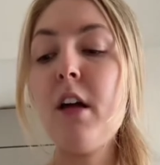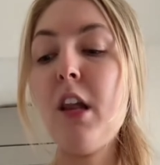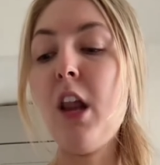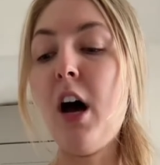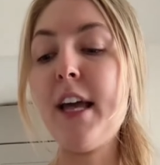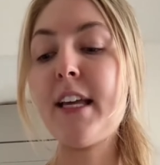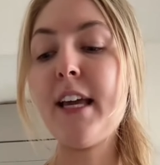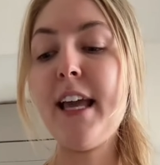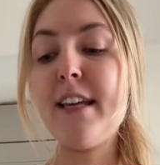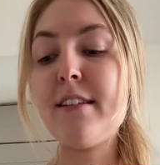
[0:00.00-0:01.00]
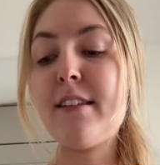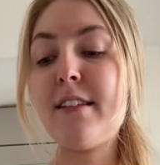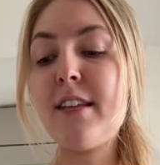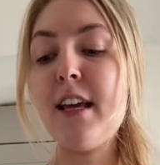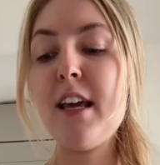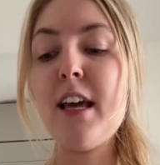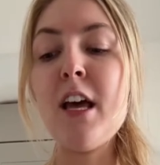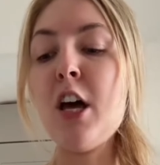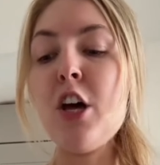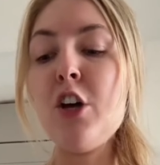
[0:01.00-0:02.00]
Like, it's
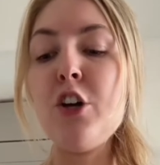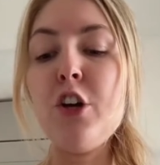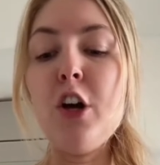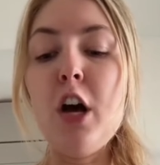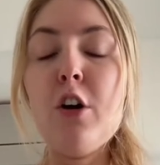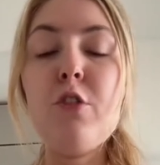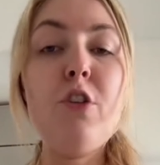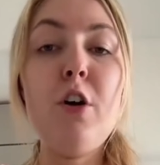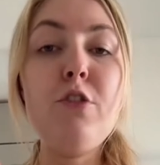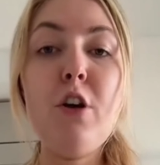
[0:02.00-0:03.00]
no